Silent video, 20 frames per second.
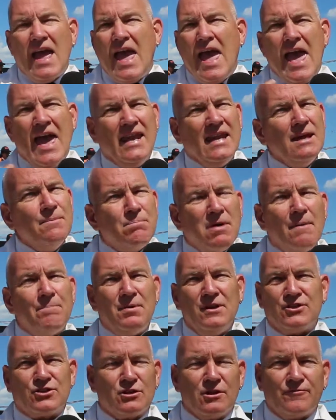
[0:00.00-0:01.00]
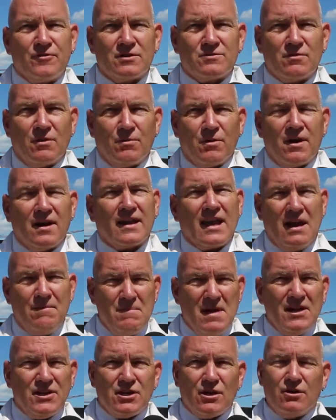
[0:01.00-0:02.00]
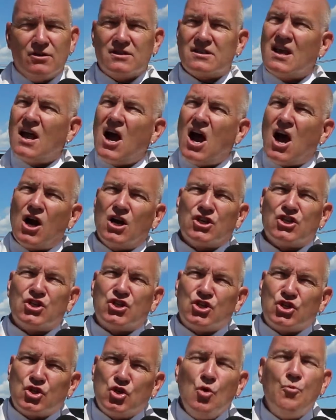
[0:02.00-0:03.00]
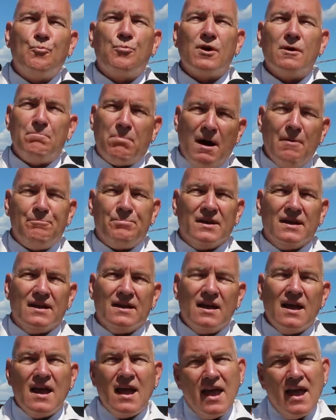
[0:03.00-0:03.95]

Any bumpy surface will work, and Mentos are super bumpy.